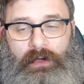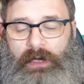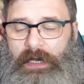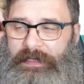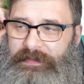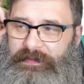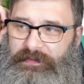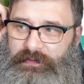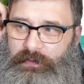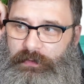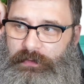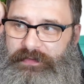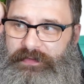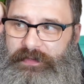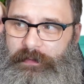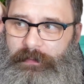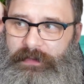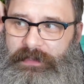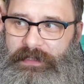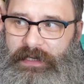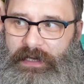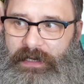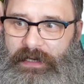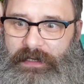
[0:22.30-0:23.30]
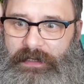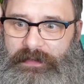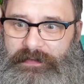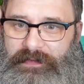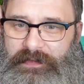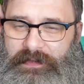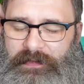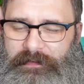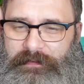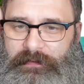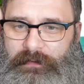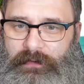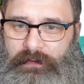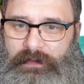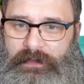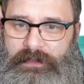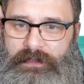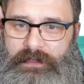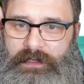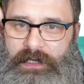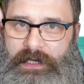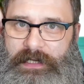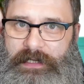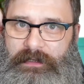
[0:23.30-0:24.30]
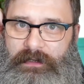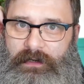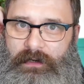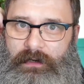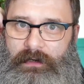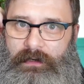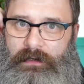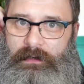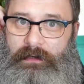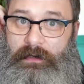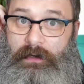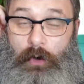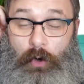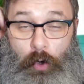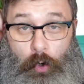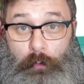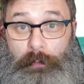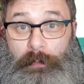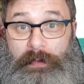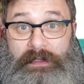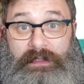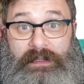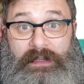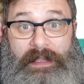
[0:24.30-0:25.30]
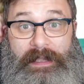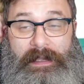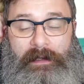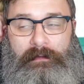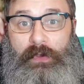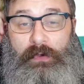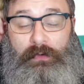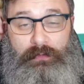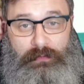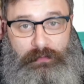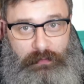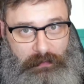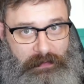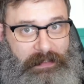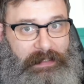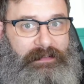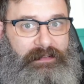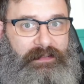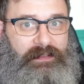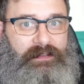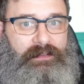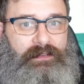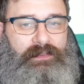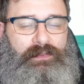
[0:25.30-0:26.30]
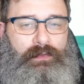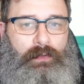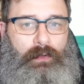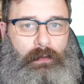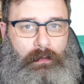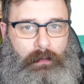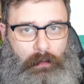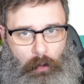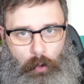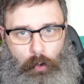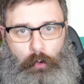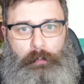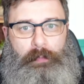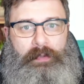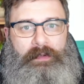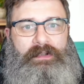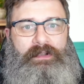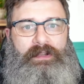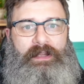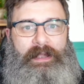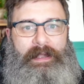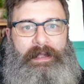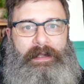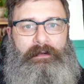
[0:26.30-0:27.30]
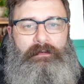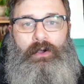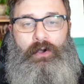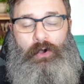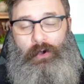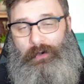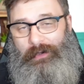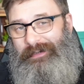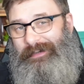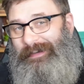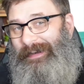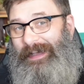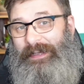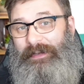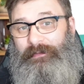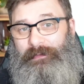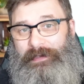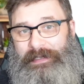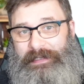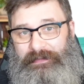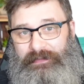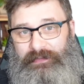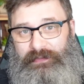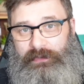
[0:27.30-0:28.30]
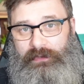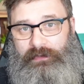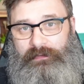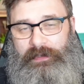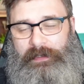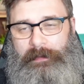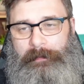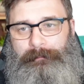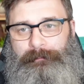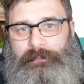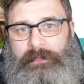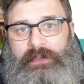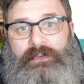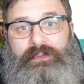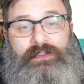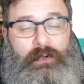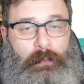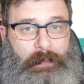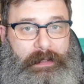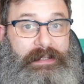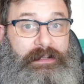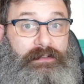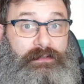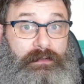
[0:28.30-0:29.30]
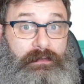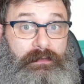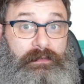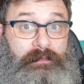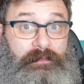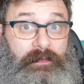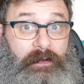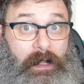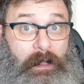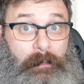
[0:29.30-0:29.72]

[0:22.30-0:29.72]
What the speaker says: I saw someone ask for a guide on Opencloud. So let's install Opencloud on an Unraid server so we can do some file